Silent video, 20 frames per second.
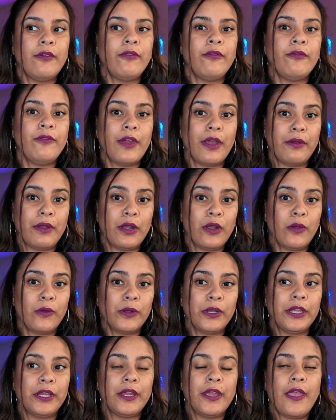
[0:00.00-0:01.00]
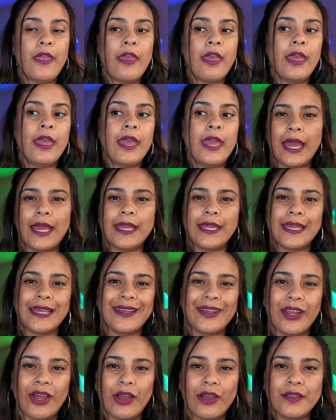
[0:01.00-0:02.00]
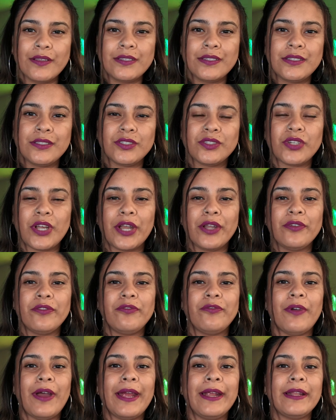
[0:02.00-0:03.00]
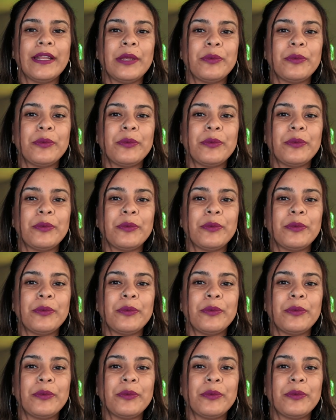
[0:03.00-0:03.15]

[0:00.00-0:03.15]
Very lonely. I get lost trying to find